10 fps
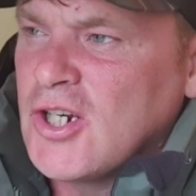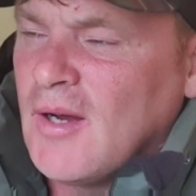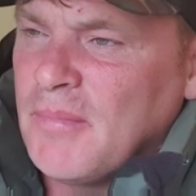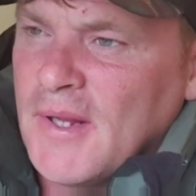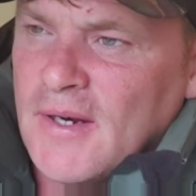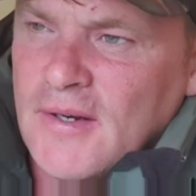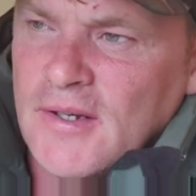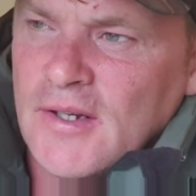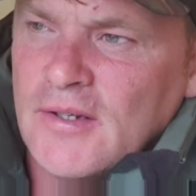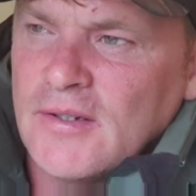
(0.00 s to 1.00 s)
chap
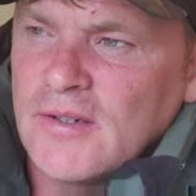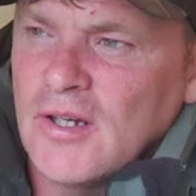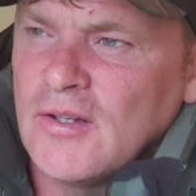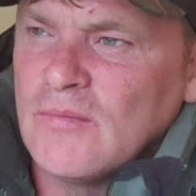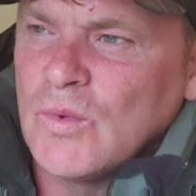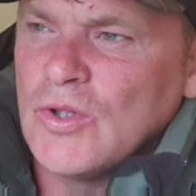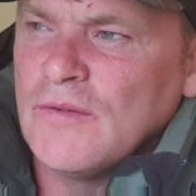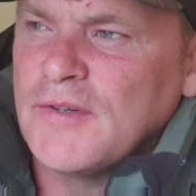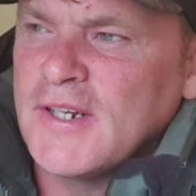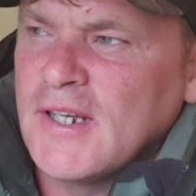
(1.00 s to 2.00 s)
that
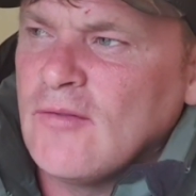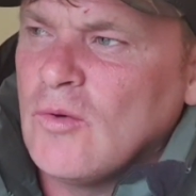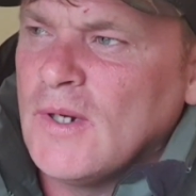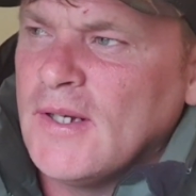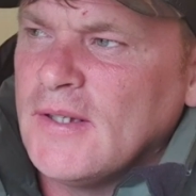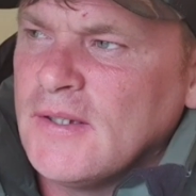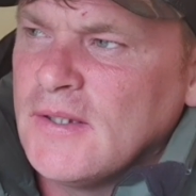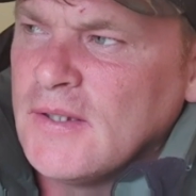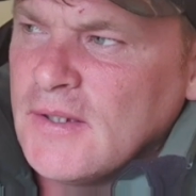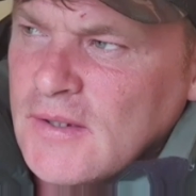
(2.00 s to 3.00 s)
won the free giveaway.
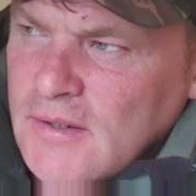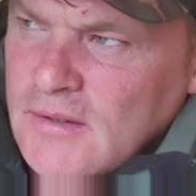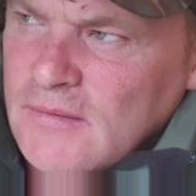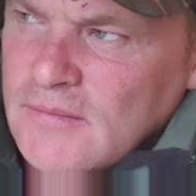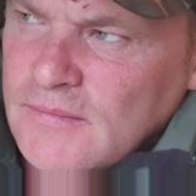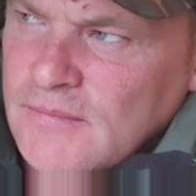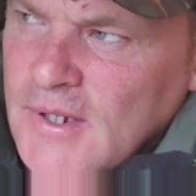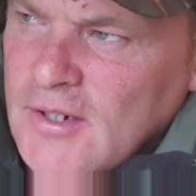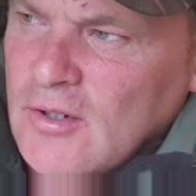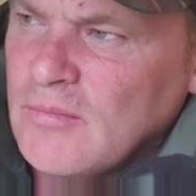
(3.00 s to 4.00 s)

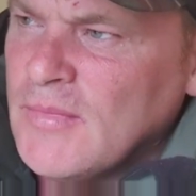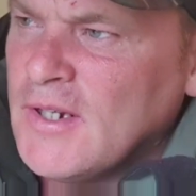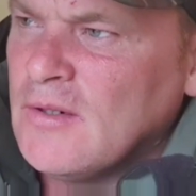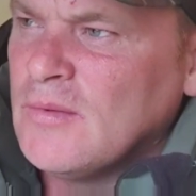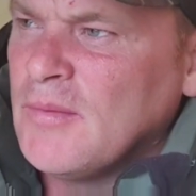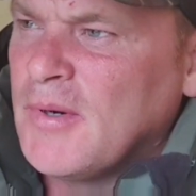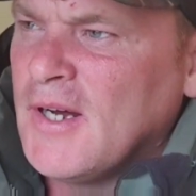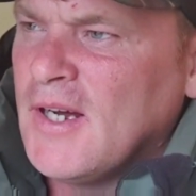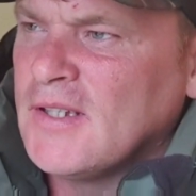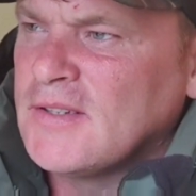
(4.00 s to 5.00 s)
Made up with the
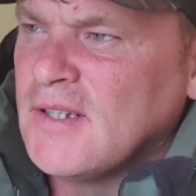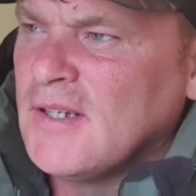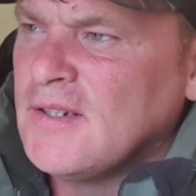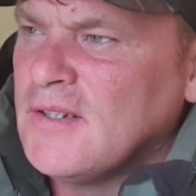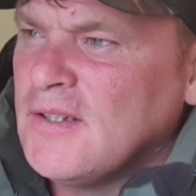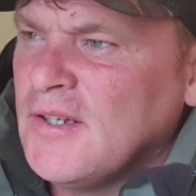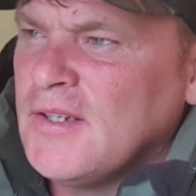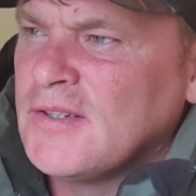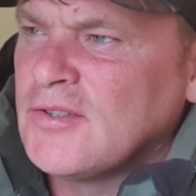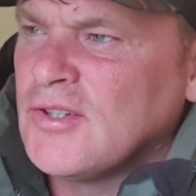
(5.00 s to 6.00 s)
prize, and
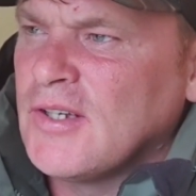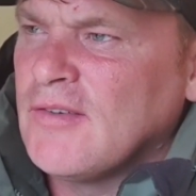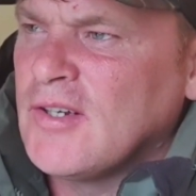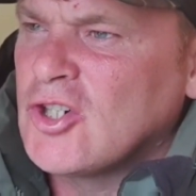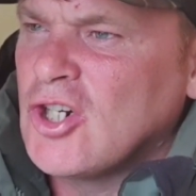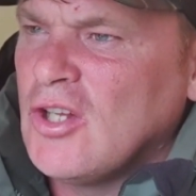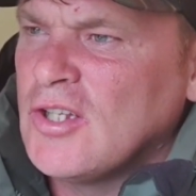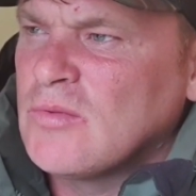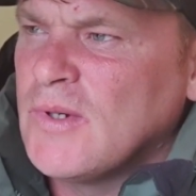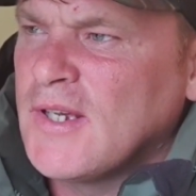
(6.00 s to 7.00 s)
he's going to give it a
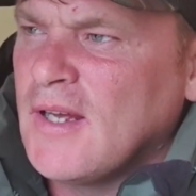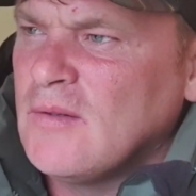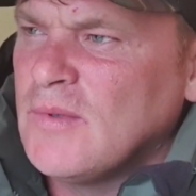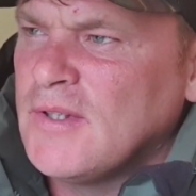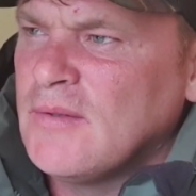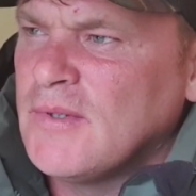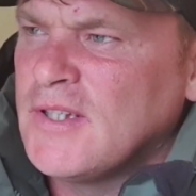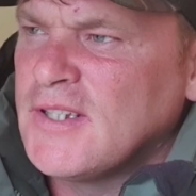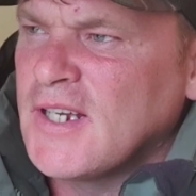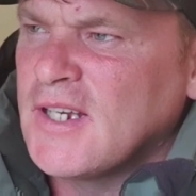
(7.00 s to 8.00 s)
shot this weekend with
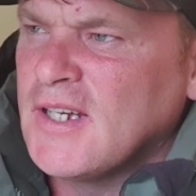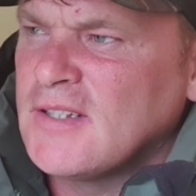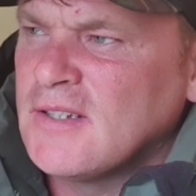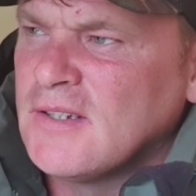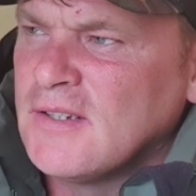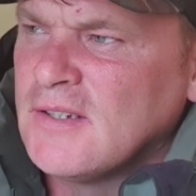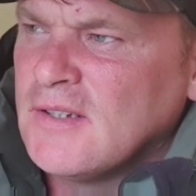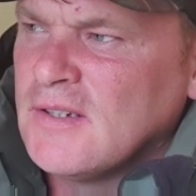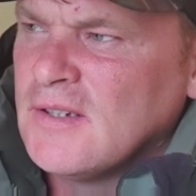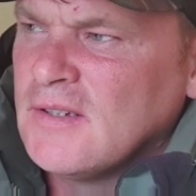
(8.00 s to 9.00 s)
the Zig kit.
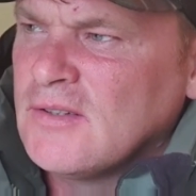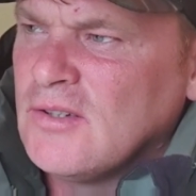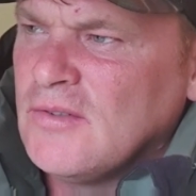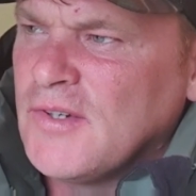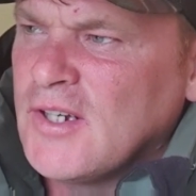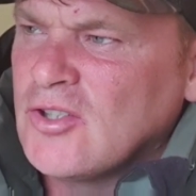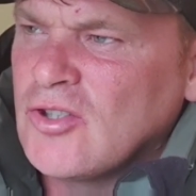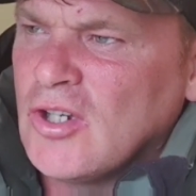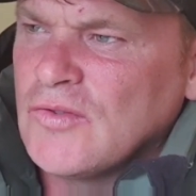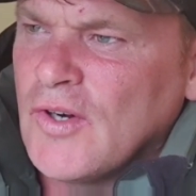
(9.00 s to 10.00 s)
So
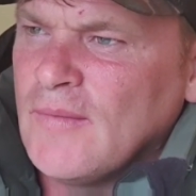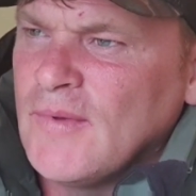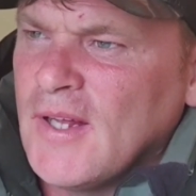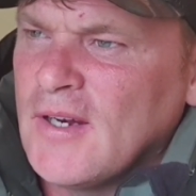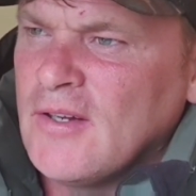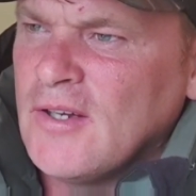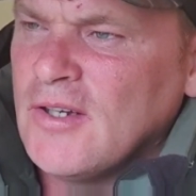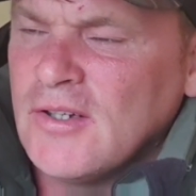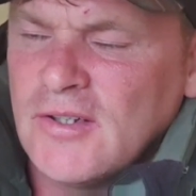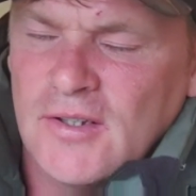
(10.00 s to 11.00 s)
fingers crossed for him
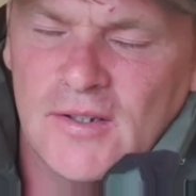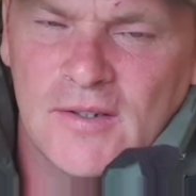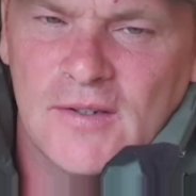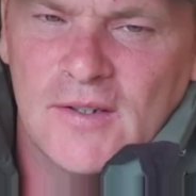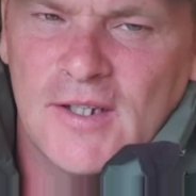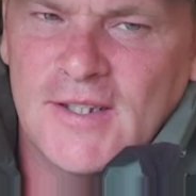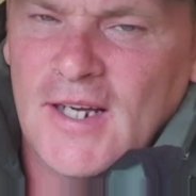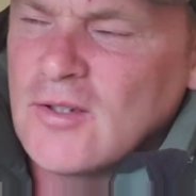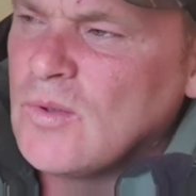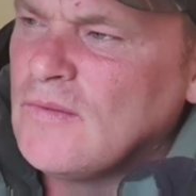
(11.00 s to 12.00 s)
that he
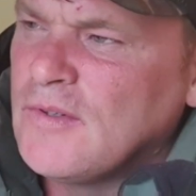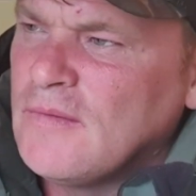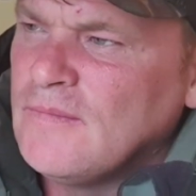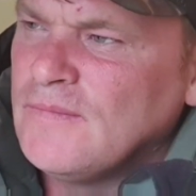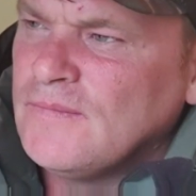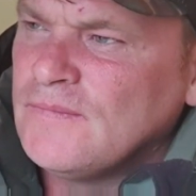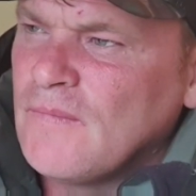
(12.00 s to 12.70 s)
tags one from